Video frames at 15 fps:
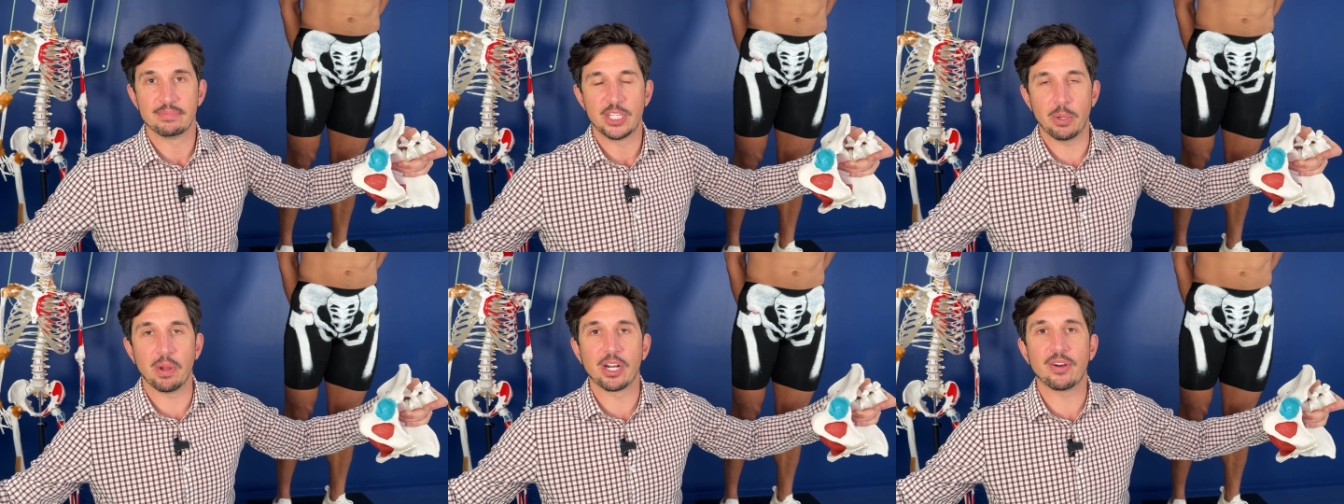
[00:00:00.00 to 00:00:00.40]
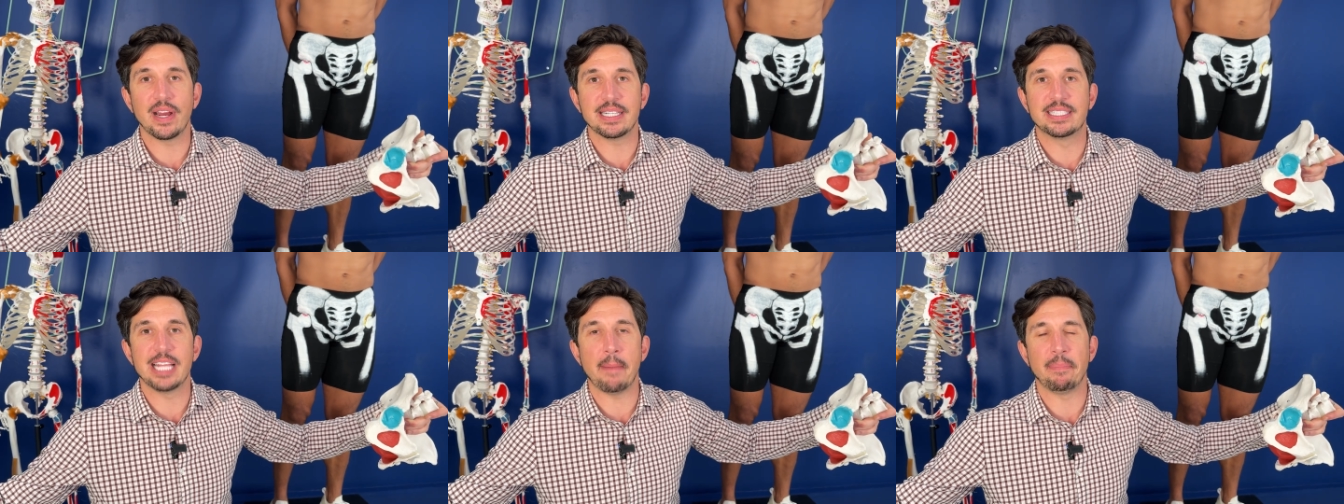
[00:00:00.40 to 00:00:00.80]
You want to
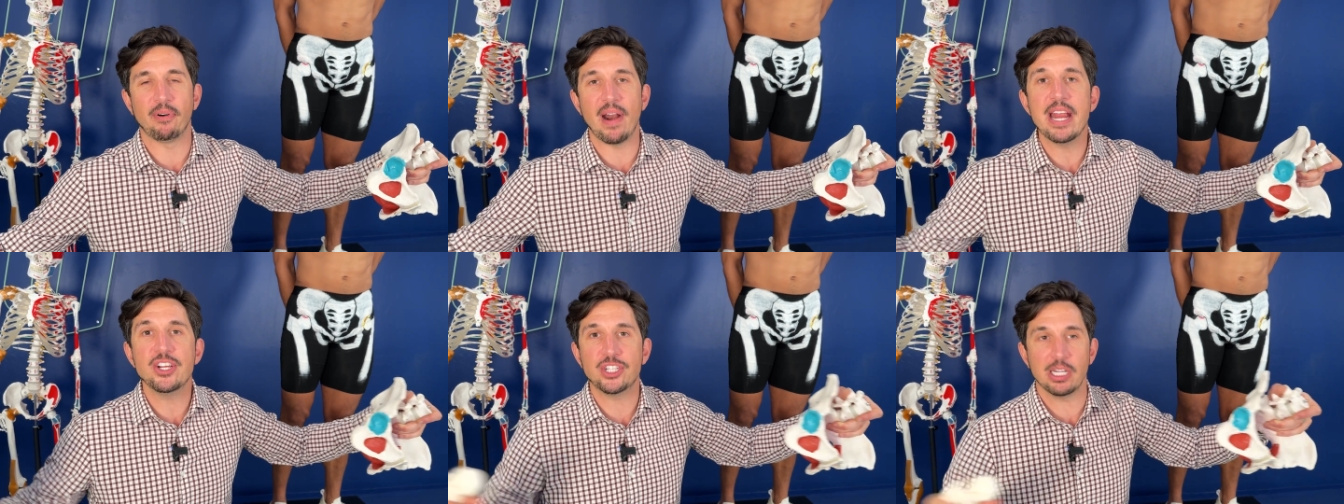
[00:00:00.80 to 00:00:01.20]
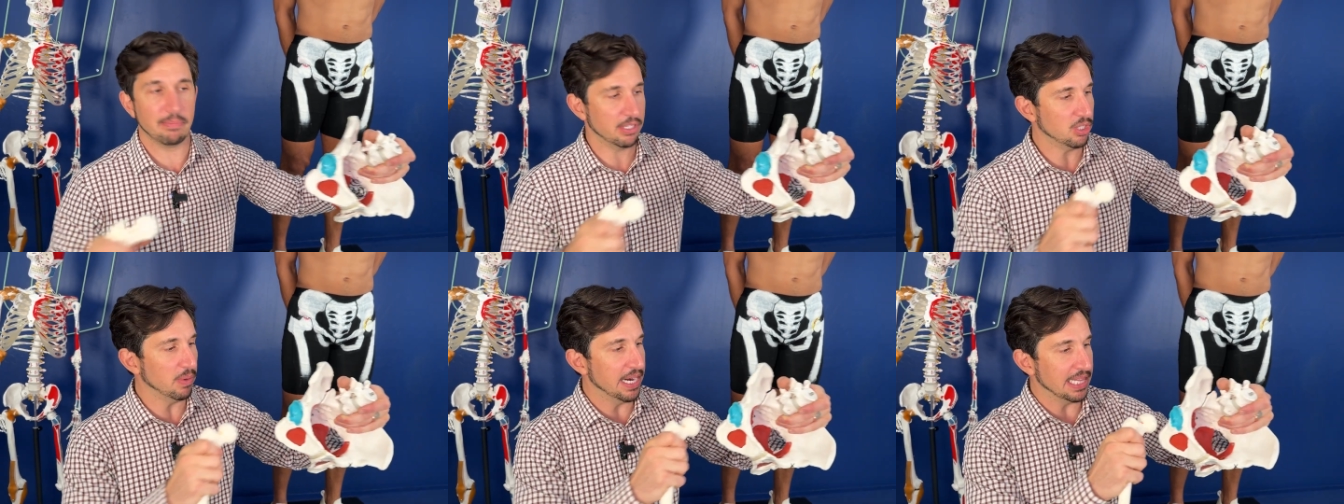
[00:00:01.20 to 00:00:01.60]
create separation
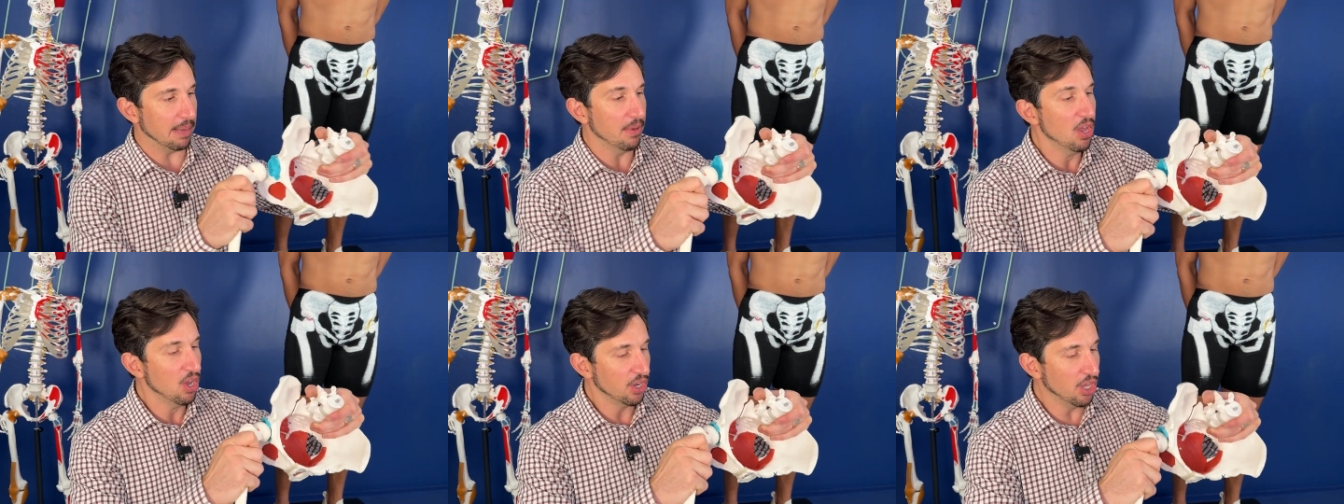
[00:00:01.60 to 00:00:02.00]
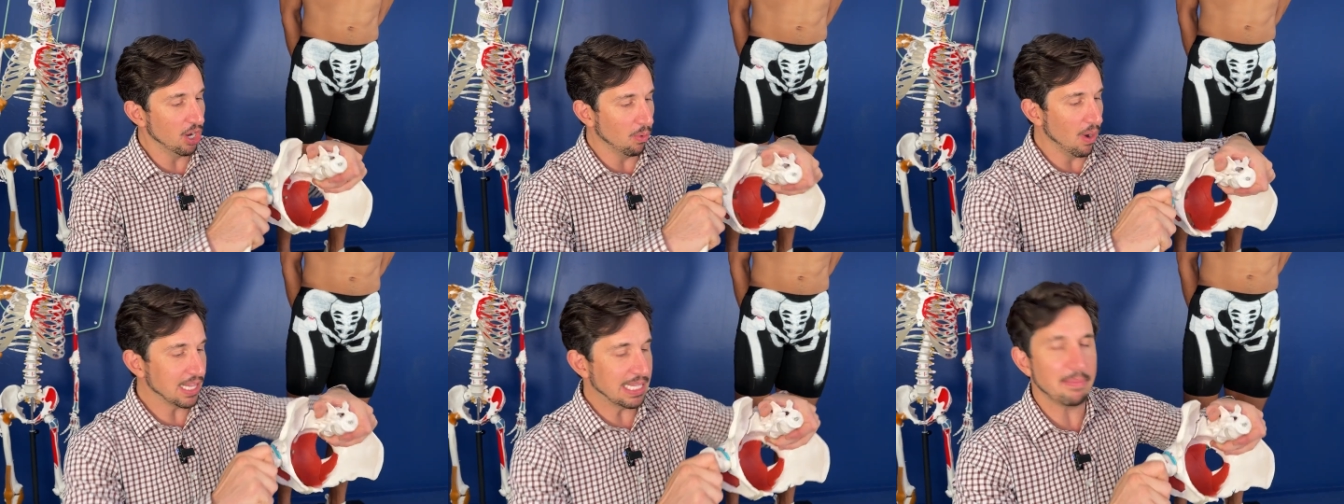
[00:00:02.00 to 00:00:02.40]
between them. You
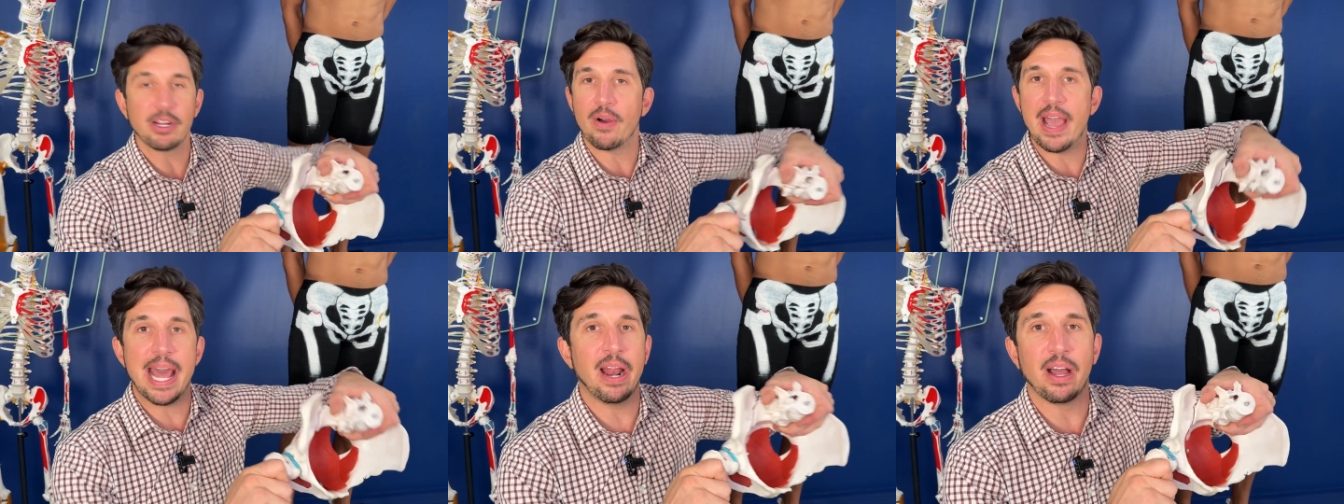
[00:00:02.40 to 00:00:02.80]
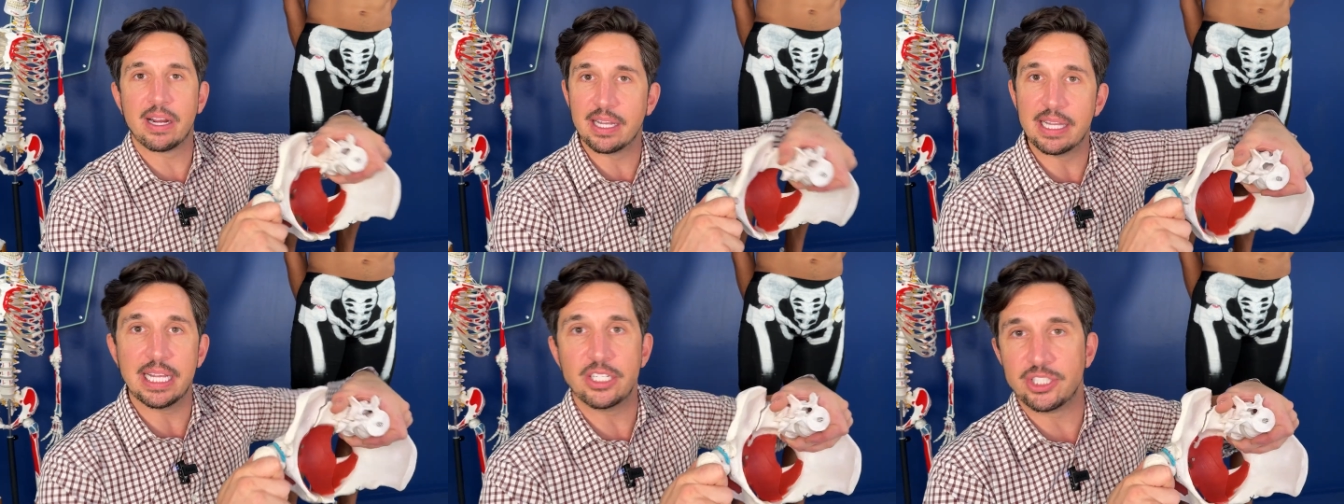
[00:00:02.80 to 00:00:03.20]
don't want them to go head on
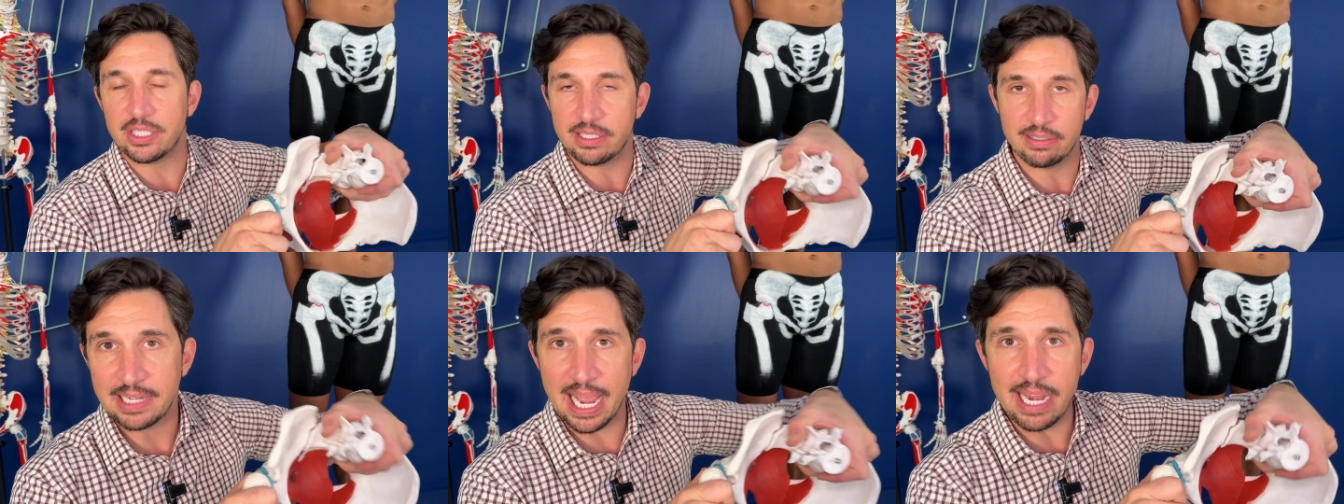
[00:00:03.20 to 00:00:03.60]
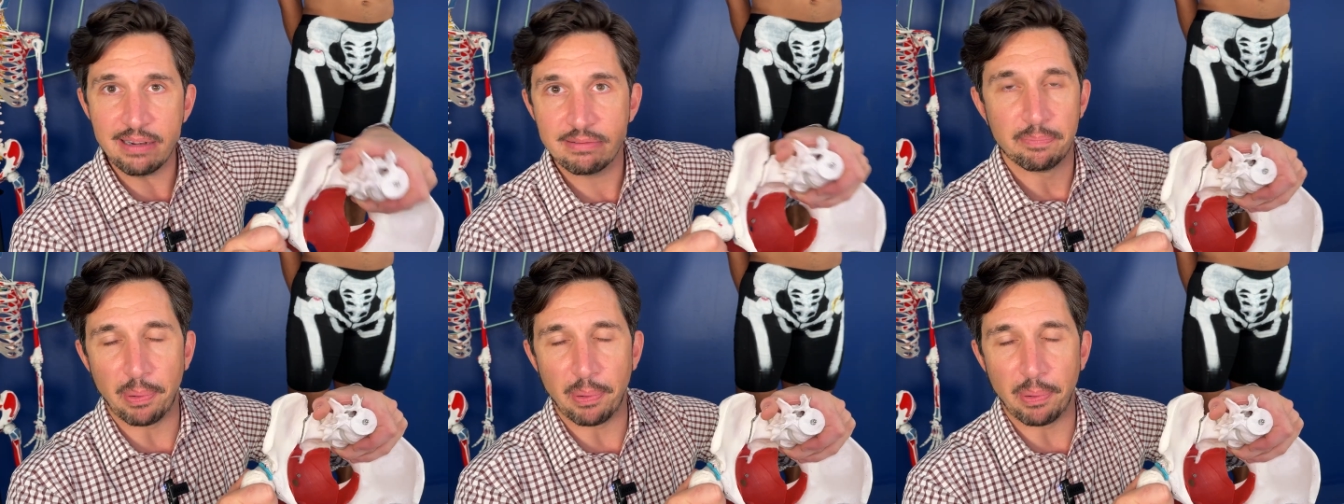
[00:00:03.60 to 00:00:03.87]
collision, okay?